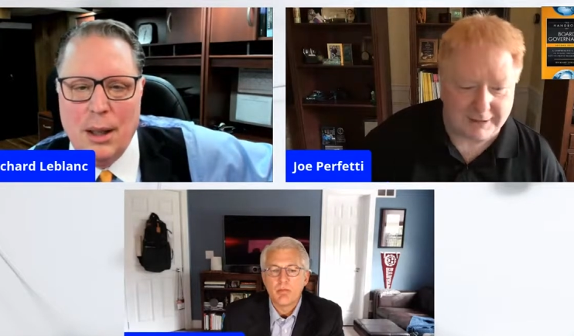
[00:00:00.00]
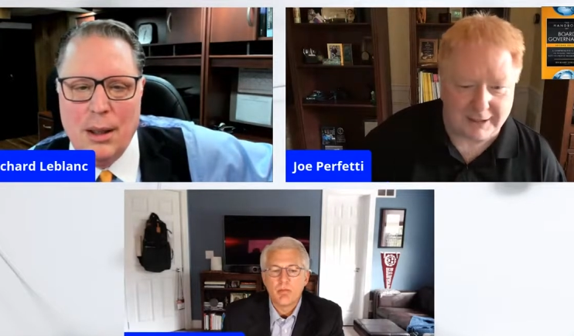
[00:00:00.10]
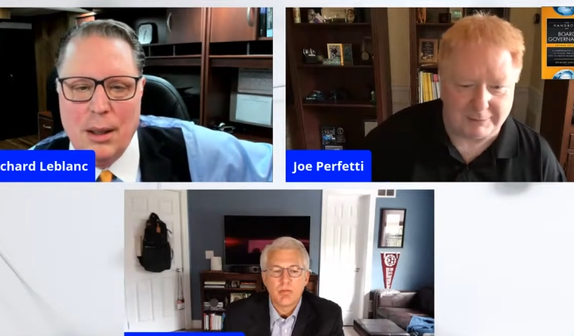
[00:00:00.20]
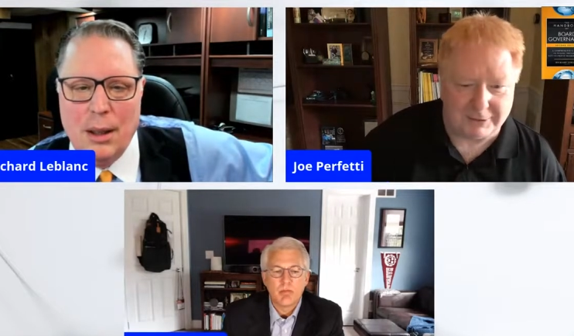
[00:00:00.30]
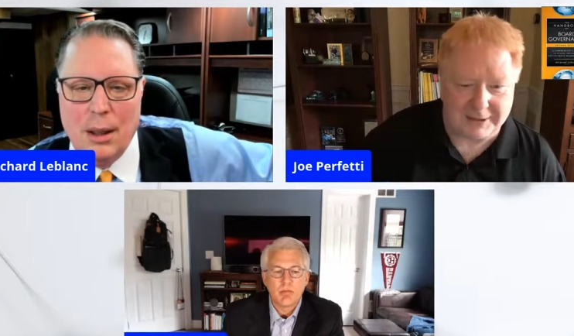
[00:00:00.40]
Speaker 1: I
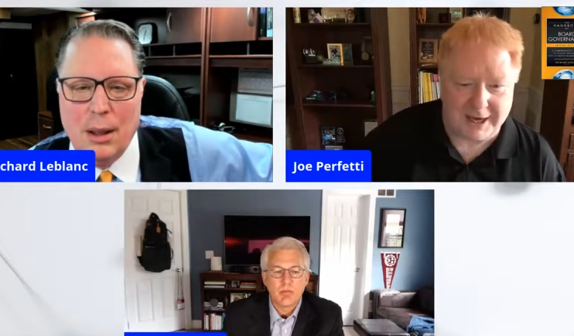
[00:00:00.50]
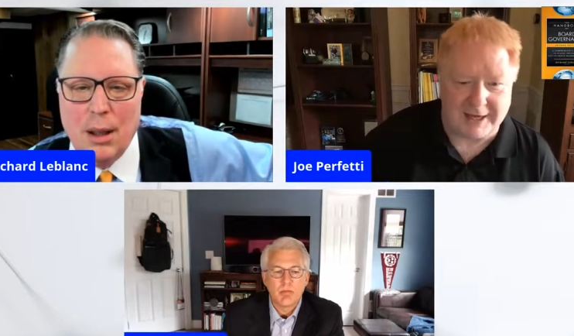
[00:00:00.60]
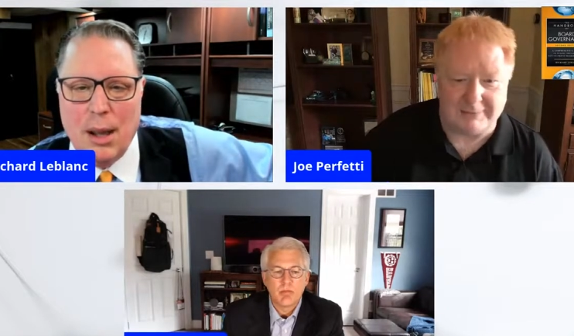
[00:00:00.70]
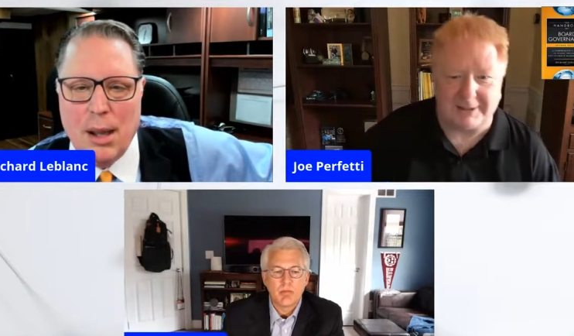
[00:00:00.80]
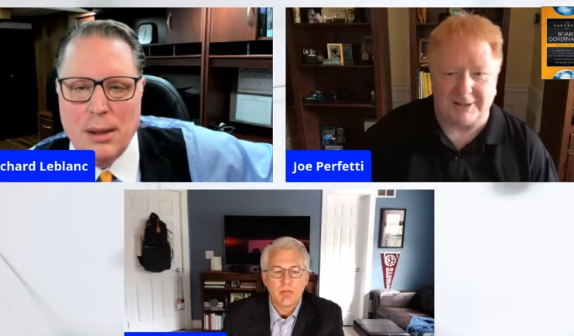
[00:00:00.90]
put Scott
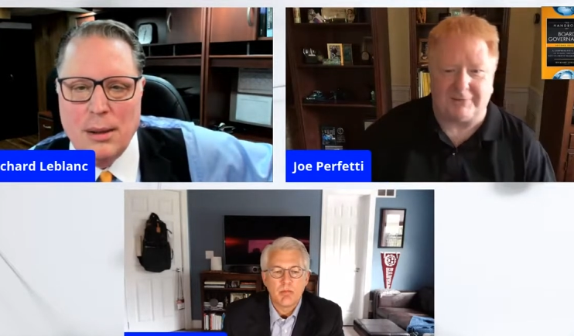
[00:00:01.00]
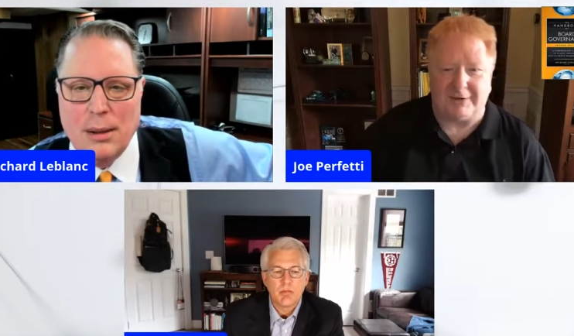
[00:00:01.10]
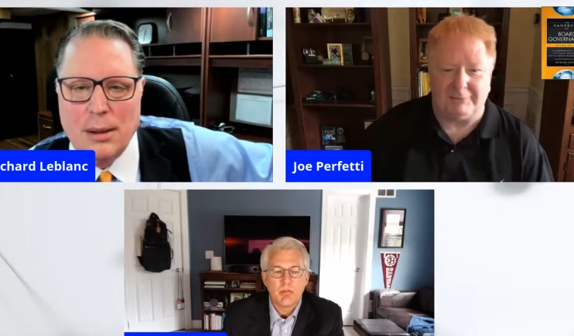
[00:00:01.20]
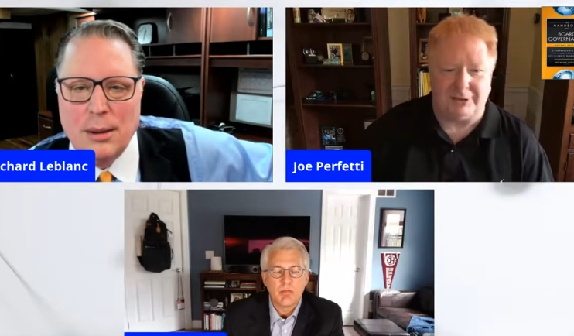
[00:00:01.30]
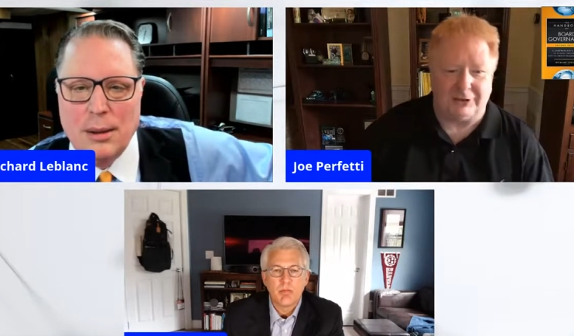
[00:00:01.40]
and myself
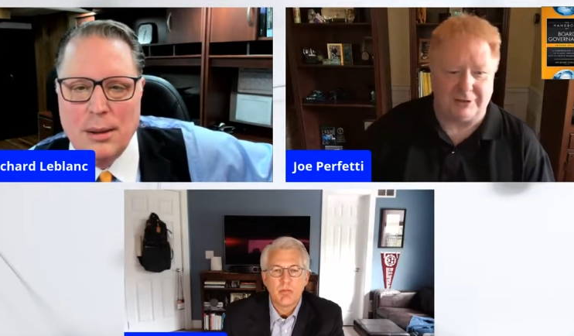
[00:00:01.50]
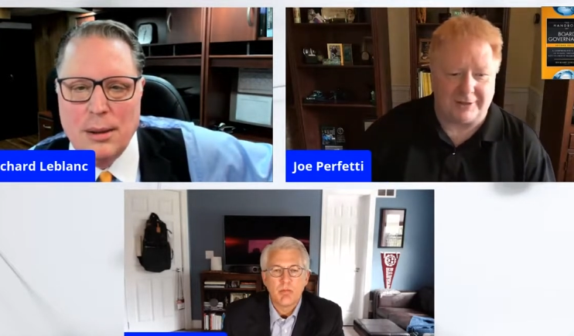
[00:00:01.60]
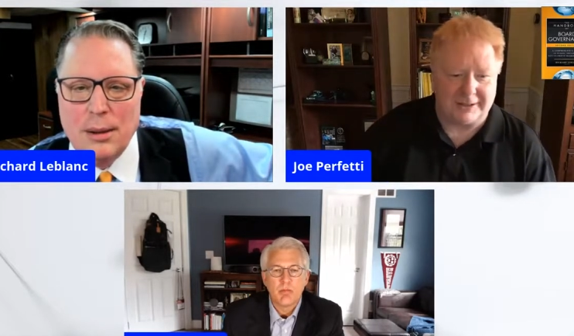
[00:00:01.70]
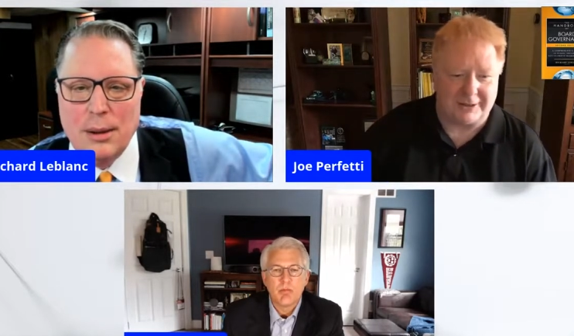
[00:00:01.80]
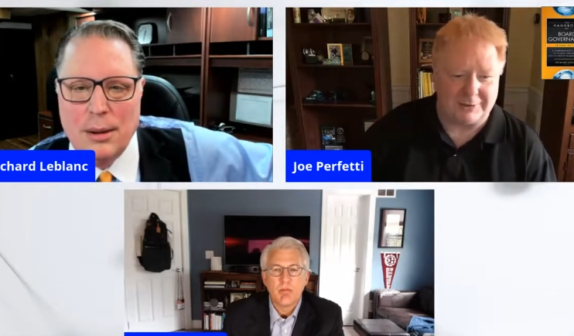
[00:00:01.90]
on mute.
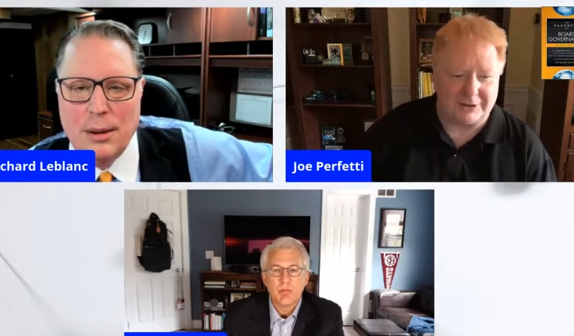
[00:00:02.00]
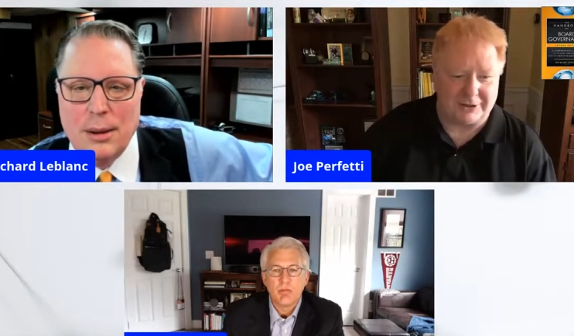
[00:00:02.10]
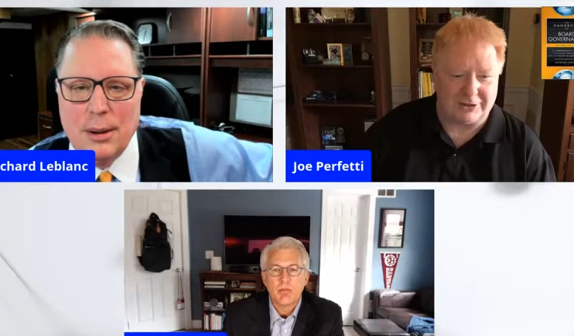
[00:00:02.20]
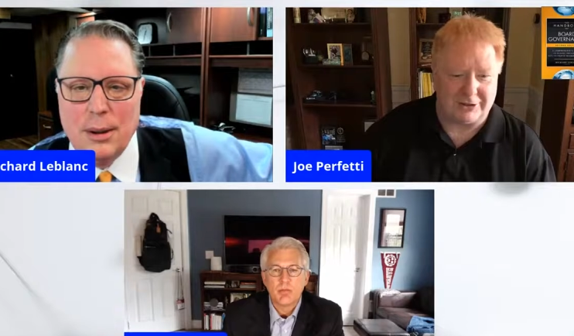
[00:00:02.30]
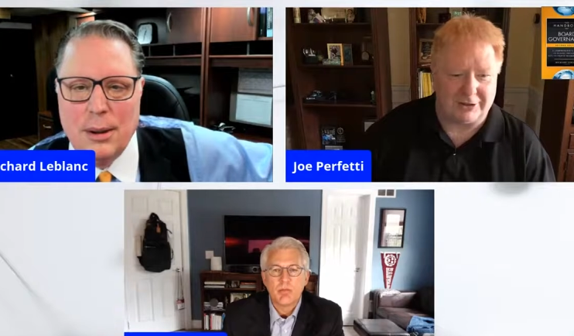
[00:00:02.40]
I think it was just
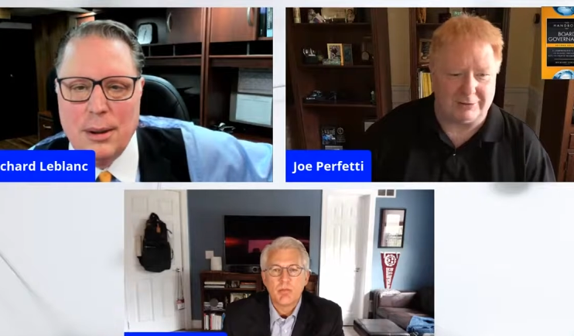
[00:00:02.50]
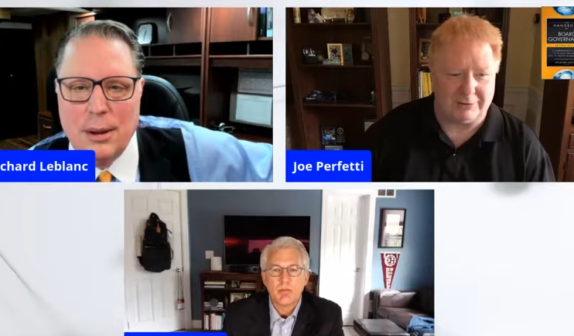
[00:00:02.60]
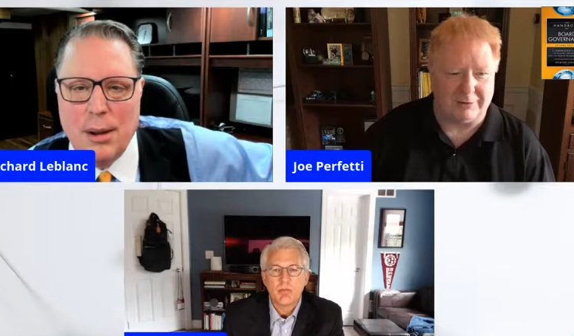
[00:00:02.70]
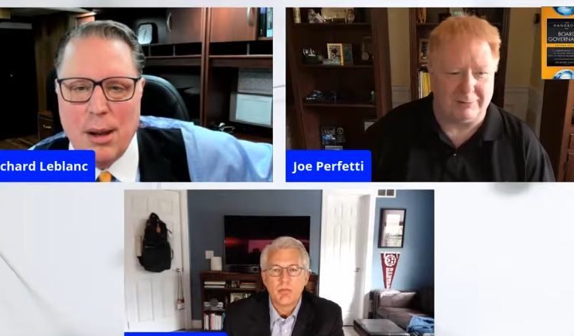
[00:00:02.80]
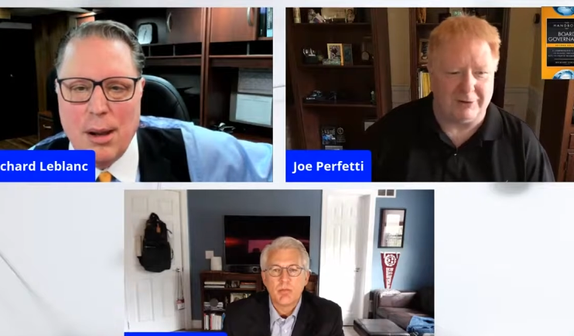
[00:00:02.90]

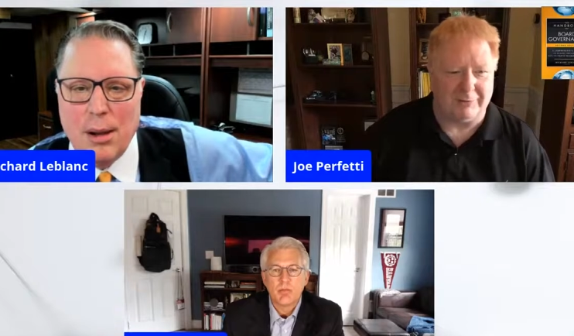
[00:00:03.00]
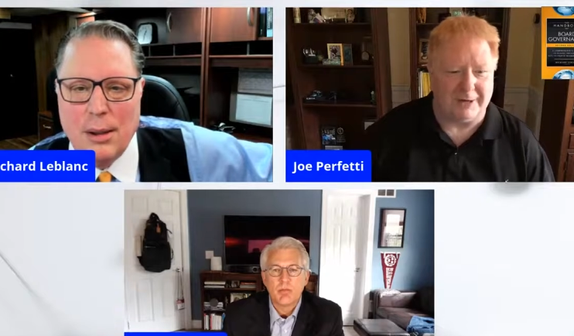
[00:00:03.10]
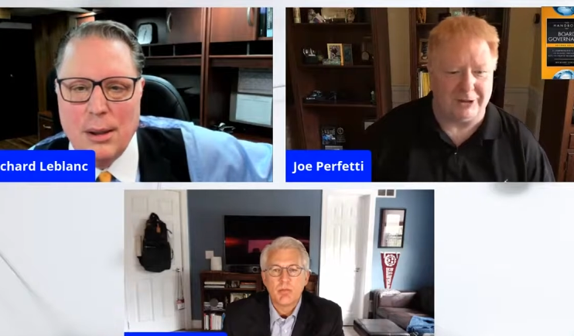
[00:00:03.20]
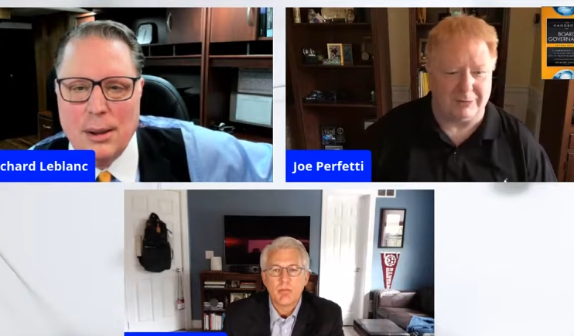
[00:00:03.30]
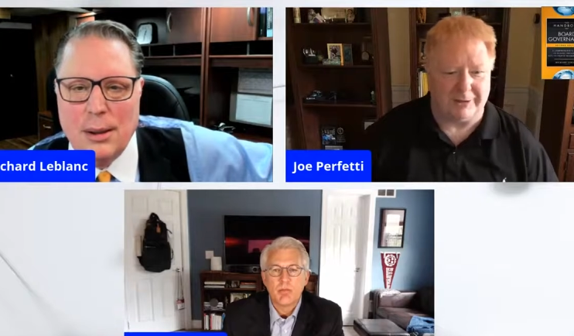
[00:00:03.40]
the reverb
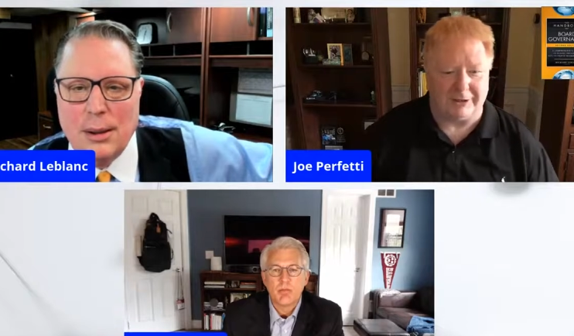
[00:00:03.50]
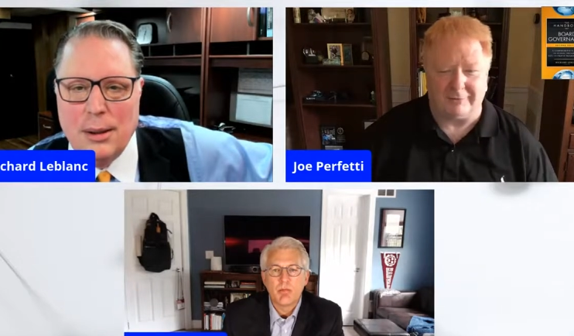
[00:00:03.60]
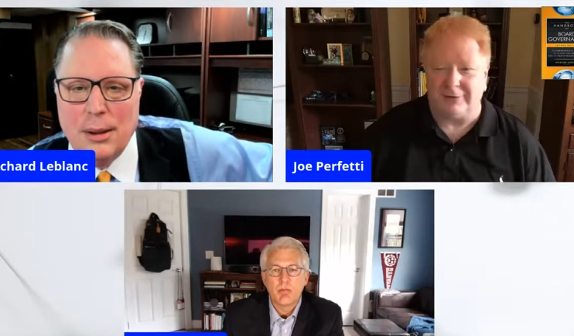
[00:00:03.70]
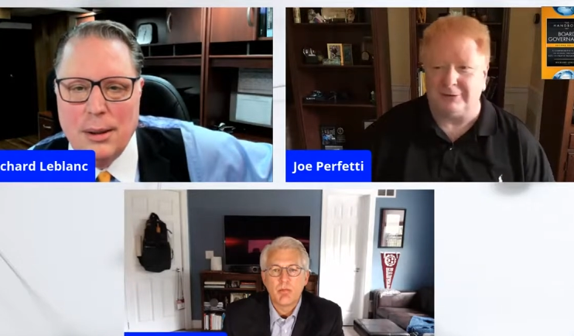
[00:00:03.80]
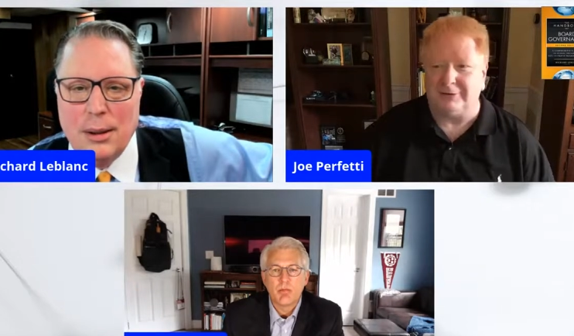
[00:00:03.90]
on your
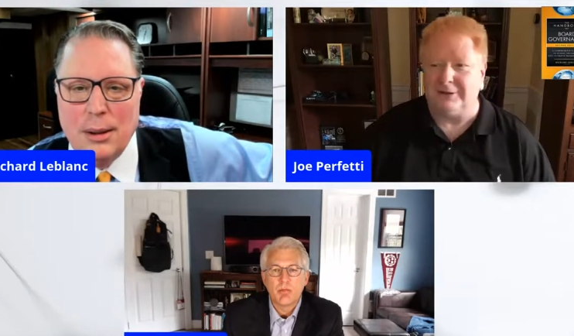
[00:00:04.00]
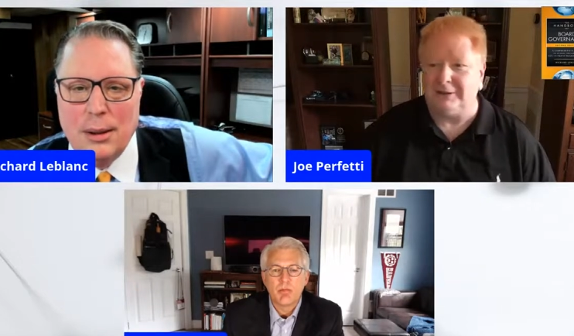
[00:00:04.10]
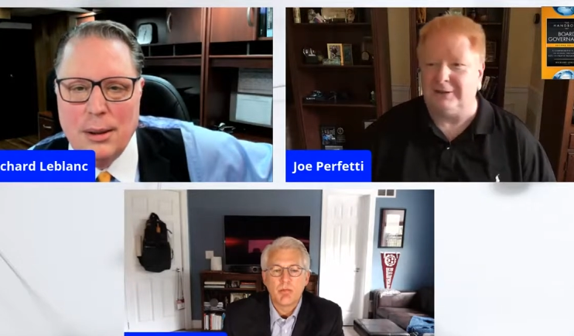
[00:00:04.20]
microphone.